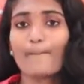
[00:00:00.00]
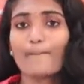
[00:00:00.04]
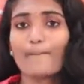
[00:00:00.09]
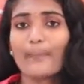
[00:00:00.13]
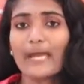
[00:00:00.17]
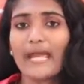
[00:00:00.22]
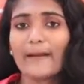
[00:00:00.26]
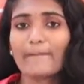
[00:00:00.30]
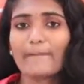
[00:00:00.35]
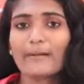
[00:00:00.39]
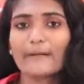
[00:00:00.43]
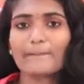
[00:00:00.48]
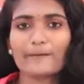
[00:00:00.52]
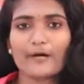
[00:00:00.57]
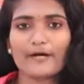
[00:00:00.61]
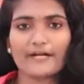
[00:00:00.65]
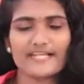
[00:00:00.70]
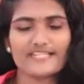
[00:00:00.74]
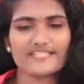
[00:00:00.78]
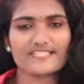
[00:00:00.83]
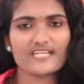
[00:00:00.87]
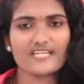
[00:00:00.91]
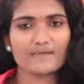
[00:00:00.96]
People
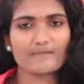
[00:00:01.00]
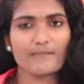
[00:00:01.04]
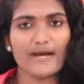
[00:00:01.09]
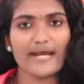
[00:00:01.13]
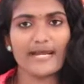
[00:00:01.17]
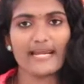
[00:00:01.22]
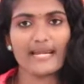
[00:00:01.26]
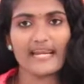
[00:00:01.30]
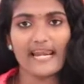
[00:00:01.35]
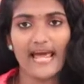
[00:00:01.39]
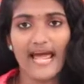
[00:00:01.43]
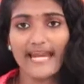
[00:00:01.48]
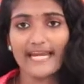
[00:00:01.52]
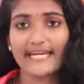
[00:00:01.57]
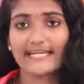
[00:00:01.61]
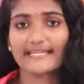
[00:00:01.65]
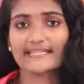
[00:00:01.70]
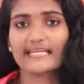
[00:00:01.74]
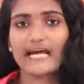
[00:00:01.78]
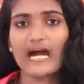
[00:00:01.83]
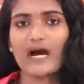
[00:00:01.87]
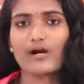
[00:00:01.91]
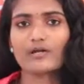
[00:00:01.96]
protested by
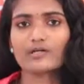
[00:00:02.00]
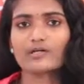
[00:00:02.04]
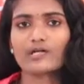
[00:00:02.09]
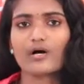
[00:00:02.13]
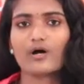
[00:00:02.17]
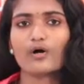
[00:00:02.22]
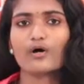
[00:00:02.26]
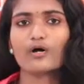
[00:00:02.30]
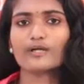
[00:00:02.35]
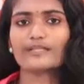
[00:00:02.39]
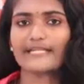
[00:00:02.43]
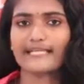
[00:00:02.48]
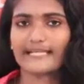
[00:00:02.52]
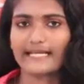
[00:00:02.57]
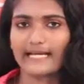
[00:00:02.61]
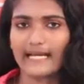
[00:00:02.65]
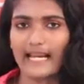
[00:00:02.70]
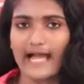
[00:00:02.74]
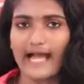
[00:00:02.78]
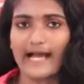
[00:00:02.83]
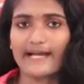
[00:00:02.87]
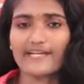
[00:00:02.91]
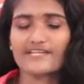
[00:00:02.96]
lying down on their
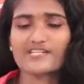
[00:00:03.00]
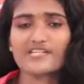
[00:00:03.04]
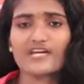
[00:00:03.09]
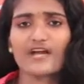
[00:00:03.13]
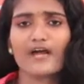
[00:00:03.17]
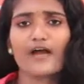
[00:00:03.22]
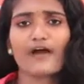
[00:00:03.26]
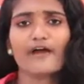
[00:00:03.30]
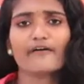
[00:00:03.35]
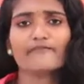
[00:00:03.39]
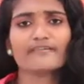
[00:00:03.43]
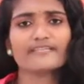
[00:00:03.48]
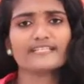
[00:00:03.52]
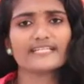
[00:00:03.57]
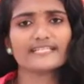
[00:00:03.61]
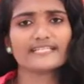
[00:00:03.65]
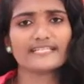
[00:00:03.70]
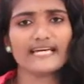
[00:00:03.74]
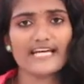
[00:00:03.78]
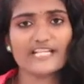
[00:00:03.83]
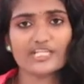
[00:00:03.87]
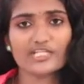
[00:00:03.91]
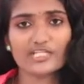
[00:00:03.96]
land when
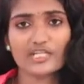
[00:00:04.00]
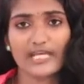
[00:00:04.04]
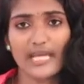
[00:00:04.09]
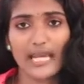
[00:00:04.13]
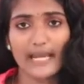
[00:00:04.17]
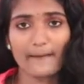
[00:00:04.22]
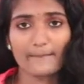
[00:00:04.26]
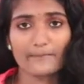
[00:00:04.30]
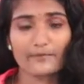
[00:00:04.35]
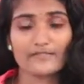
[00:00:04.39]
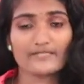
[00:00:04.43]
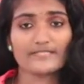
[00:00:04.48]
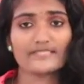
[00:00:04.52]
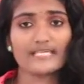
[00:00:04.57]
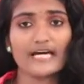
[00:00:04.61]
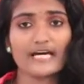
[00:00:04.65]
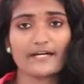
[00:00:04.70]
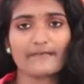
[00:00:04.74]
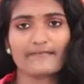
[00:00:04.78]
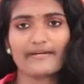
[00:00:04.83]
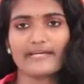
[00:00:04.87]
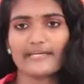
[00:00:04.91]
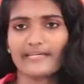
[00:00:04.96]
the Dutch came to
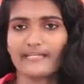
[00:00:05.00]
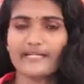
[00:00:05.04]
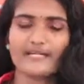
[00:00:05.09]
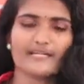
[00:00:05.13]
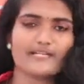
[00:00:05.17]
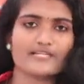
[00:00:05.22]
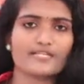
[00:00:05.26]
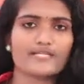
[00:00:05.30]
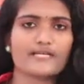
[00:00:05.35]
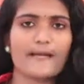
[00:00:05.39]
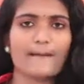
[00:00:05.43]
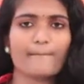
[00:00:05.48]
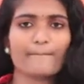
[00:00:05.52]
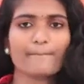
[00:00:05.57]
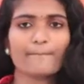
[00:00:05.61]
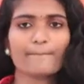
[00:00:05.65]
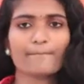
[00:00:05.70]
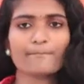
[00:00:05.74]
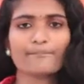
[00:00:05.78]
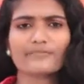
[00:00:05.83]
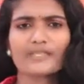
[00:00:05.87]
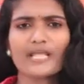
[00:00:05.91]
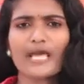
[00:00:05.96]
survey it.
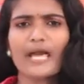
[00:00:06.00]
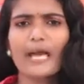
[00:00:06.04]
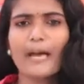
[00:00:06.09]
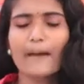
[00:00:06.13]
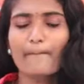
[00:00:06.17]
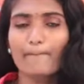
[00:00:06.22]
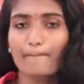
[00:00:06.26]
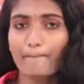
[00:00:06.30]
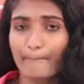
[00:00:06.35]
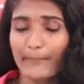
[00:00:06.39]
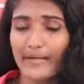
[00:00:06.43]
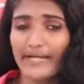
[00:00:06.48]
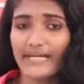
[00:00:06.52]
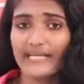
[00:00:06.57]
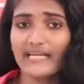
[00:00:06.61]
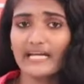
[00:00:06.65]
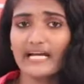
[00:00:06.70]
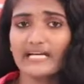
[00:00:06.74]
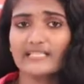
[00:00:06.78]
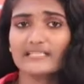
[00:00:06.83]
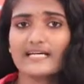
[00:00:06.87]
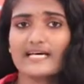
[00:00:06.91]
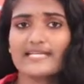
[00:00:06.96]
Many
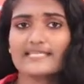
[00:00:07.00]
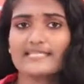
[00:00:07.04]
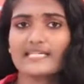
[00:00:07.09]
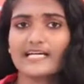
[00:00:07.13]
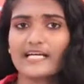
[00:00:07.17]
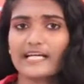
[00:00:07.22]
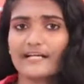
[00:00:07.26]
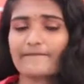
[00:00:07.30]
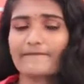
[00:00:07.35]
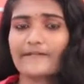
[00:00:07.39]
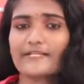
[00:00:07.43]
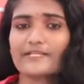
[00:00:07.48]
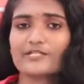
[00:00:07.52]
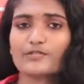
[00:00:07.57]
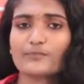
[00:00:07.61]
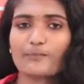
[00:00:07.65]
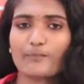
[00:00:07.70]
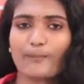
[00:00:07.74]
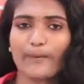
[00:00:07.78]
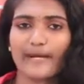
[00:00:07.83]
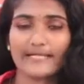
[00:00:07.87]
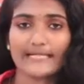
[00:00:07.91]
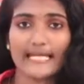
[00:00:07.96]
others refused to
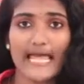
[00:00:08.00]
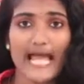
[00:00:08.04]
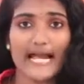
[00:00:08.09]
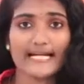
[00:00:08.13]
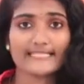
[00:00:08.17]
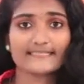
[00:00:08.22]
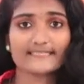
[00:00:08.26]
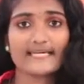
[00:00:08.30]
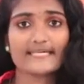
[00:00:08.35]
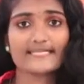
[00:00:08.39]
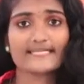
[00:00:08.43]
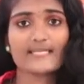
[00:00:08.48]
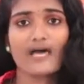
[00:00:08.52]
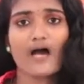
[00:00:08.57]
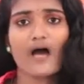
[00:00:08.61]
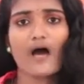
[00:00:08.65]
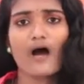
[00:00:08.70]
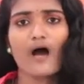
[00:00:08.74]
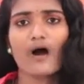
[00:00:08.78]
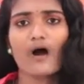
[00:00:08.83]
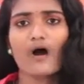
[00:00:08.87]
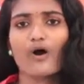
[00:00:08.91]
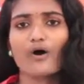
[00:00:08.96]
pay taxes
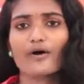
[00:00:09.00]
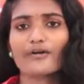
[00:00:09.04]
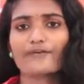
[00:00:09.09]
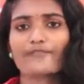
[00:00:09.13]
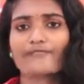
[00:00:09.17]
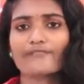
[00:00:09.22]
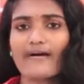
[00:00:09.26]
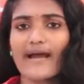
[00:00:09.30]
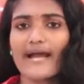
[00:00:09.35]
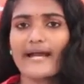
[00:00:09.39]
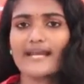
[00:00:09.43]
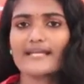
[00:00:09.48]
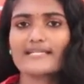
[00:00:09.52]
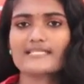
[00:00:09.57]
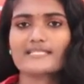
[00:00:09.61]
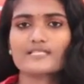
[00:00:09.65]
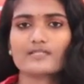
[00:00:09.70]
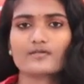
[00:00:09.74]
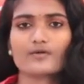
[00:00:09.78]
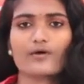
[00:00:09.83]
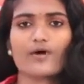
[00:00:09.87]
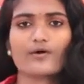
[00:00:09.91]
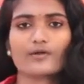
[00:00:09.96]
or fines
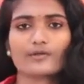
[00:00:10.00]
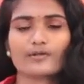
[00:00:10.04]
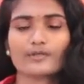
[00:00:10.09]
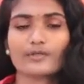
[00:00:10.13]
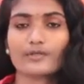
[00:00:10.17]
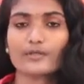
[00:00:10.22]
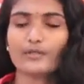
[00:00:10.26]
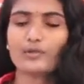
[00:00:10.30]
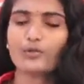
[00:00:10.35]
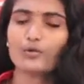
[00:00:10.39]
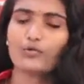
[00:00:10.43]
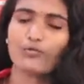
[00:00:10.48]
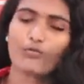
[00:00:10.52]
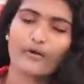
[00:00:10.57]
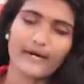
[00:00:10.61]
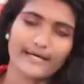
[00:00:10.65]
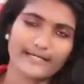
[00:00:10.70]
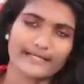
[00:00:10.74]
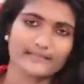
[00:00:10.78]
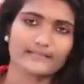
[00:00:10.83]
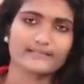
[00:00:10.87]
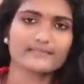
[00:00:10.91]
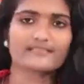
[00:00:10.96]
or do
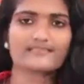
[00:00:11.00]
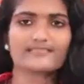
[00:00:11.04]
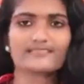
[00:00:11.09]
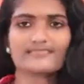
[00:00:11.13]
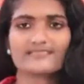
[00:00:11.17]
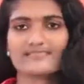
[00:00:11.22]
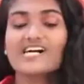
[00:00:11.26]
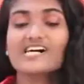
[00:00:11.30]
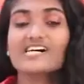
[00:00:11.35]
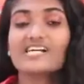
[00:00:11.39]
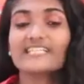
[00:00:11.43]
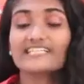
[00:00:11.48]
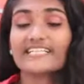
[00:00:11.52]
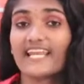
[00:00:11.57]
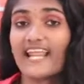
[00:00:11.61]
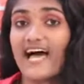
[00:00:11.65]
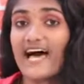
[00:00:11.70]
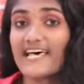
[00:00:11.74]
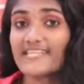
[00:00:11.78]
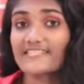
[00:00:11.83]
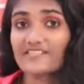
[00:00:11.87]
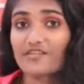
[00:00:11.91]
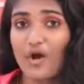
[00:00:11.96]
work. The
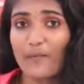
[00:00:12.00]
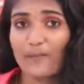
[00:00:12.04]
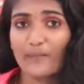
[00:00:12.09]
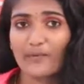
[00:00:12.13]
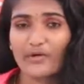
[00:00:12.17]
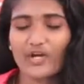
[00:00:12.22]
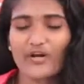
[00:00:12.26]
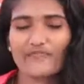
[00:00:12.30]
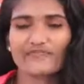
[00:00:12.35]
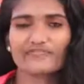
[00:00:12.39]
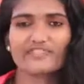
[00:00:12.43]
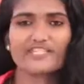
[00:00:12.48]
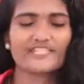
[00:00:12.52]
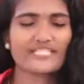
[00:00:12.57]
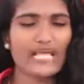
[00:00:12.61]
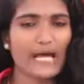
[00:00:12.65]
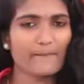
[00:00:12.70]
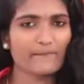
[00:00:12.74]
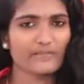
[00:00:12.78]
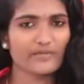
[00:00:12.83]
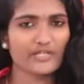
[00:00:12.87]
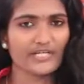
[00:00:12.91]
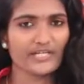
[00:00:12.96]
last topic of this
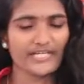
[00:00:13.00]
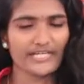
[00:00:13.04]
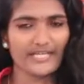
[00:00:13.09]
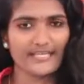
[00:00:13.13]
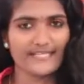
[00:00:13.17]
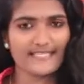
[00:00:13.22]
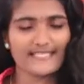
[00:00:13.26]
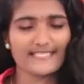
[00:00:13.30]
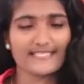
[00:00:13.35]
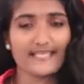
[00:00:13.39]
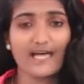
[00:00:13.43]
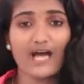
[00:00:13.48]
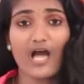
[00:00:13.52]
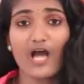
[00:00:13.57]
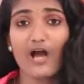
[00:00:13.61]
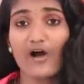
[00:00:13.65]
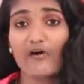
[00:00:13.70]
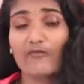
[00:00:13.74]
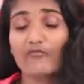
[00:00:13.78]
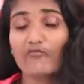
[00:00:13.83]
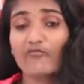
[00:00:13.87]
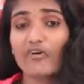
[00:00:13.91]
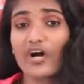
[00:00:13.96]
chapter is
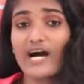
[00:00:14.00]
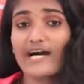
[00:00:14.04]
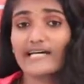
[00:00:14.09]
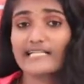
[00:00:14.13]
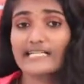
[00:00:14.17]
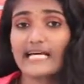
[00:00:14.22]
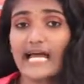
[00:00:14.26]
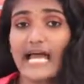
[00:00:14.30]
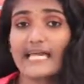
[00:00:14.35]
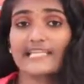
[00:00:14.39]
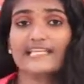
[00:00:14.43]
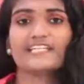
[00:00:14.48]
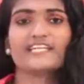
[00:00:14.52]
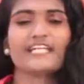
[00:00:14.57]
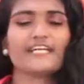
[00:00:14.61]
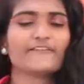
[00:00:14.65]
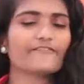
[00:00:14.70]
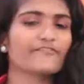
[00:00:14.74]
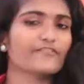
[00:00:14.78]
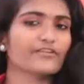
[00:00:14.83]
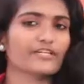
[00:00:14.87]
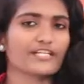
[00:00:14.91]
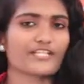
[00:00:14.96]
war and
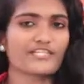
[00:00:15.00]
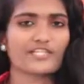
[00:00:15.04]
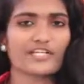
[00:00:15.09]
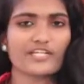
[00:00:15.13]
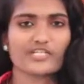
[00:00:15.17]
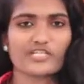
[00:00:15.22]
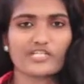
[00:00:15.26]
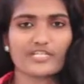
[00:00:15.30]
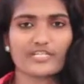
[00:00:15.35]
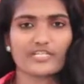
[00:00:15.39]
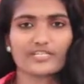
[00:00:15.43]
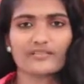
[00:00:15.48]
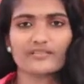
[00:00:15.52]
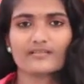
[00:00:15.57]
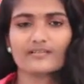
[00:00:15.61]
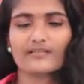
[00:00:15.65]
deforestation.